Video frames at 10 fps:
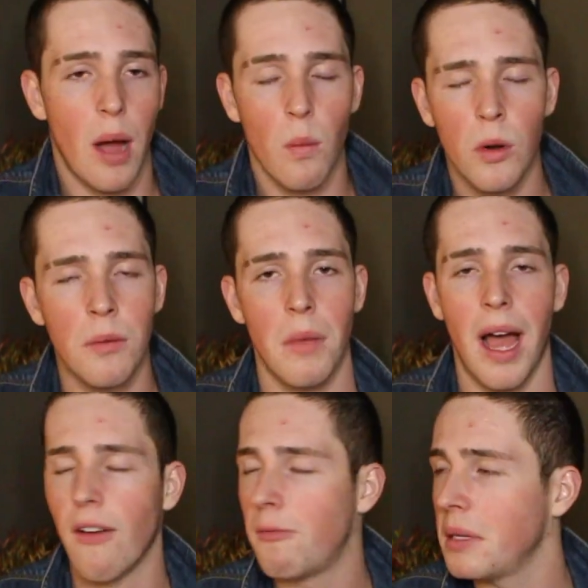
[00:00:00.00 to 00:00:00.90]
I wouldn't
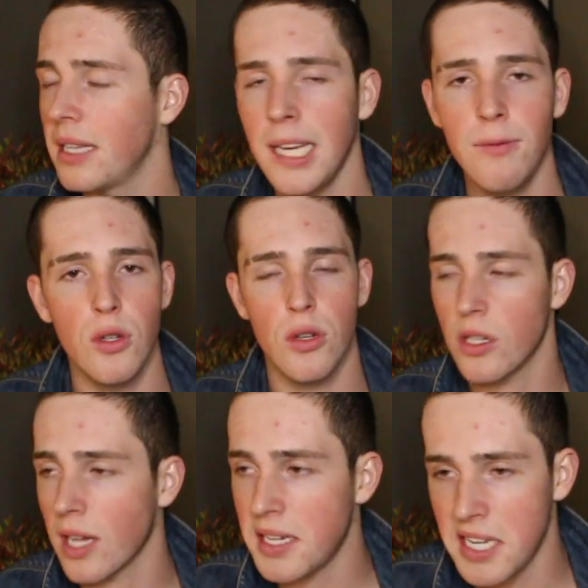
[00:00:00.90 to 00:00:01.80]
have believed you
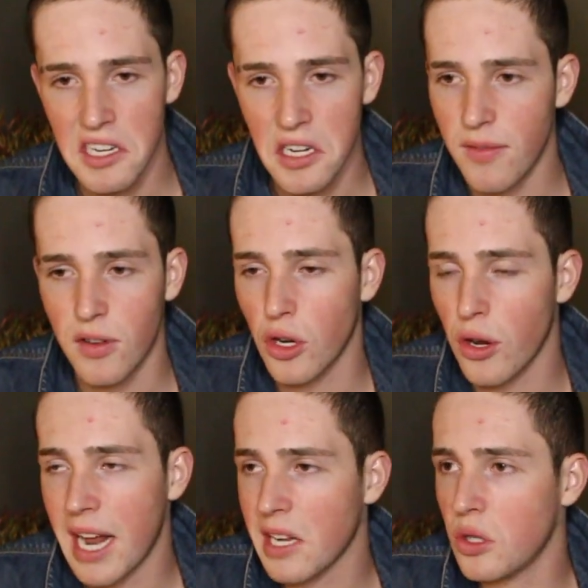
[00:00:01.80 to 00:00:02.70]
because I didn't even know
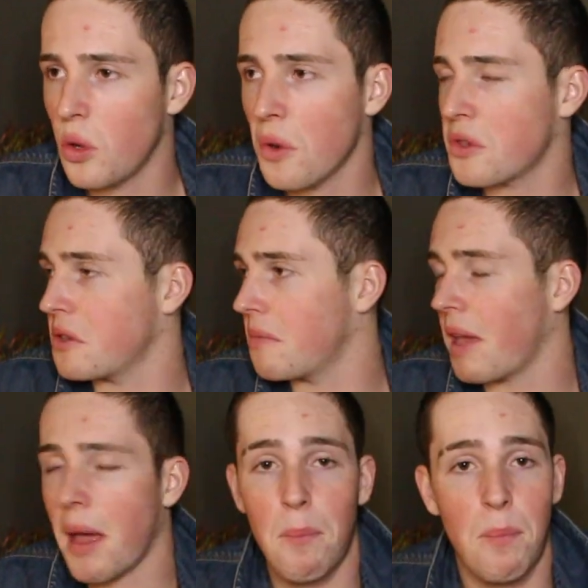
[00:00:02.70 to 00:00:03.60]
how to talk to
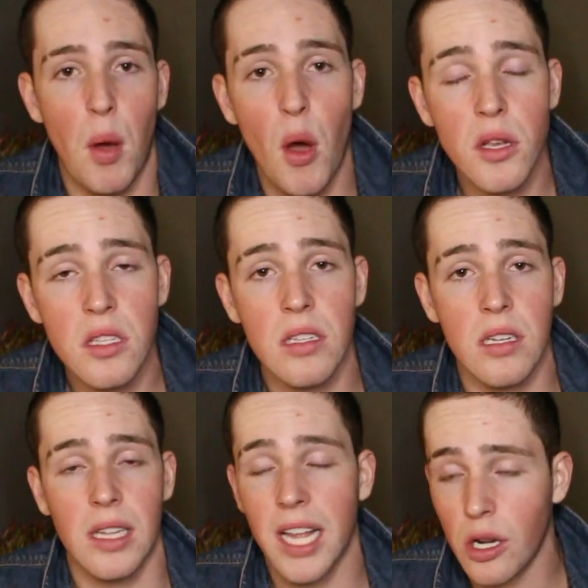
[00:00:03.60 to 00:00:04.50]
a
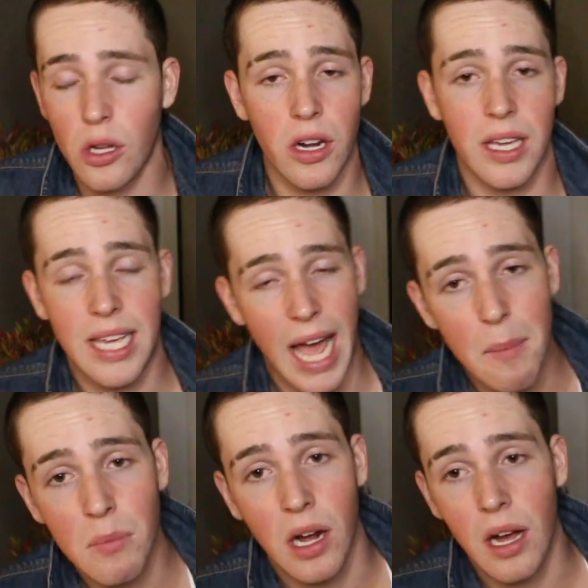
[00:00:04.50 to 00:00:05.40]
person, let alone a
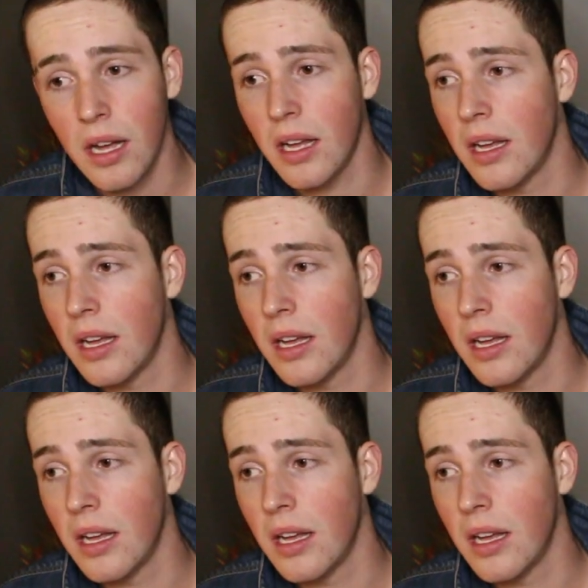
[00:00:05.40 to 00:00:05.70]
camera.